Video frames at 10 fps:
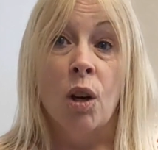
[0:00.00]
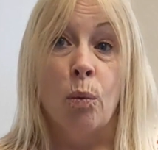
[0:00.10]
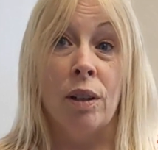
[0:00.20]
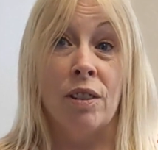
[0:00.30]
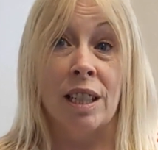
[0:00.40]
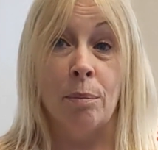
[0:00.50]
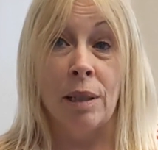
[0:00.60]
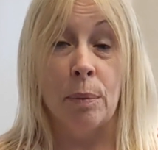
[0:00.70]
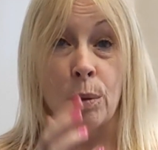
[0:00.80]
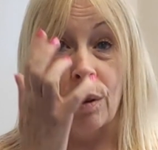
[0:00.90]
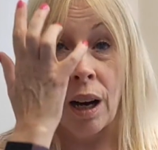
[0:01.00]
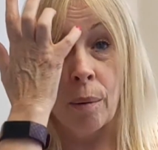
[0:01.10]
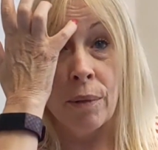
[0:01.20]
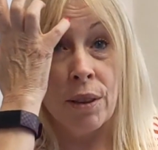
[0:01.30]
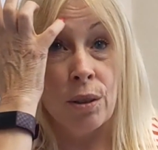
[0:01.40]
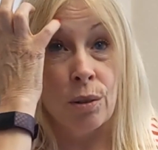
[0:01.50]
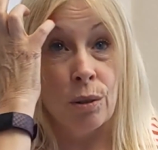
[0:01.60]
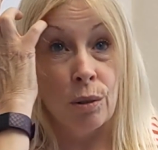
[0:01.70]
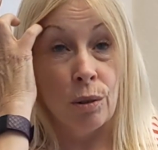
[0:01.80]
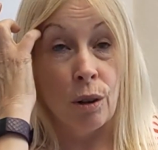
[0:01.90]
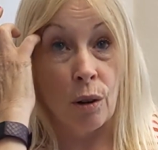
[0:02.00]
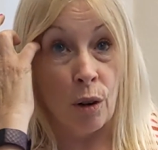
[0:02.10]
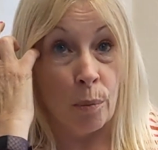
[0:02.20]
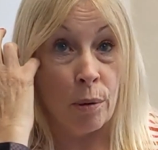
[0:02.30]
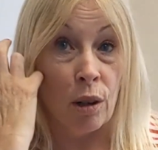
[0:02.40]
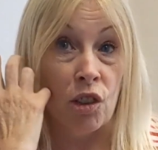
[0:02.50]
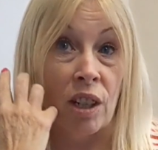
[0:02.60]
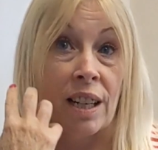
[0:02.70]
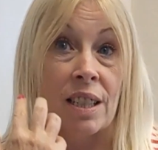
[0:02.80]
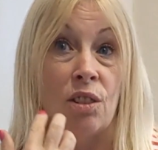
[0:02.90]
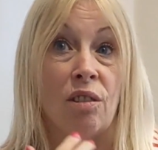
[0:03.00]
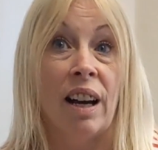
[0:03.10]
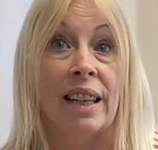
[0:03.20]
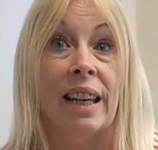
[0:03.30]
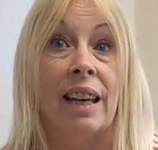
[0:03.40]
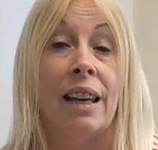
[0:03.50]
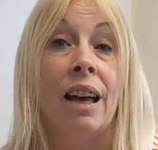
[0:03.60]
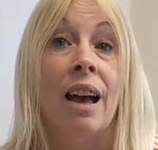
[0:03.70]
We've seen people come through our projects in Reigate